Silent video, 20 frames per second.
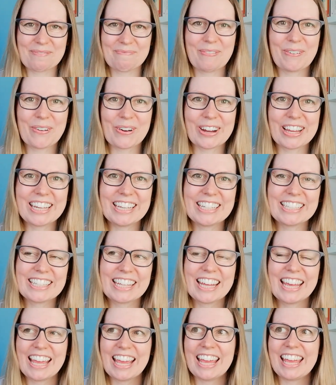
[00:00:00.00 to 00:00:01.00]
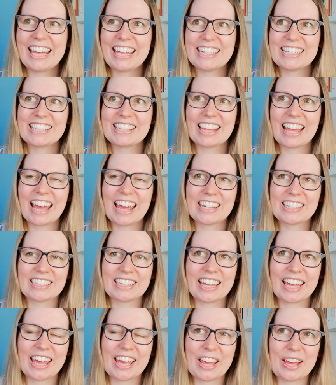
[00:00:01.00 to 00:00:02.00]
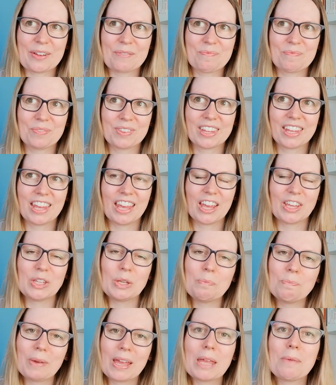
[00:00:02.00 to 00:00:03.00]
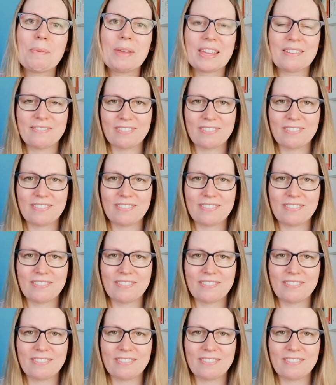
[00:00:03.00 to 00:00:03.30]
point is that you may be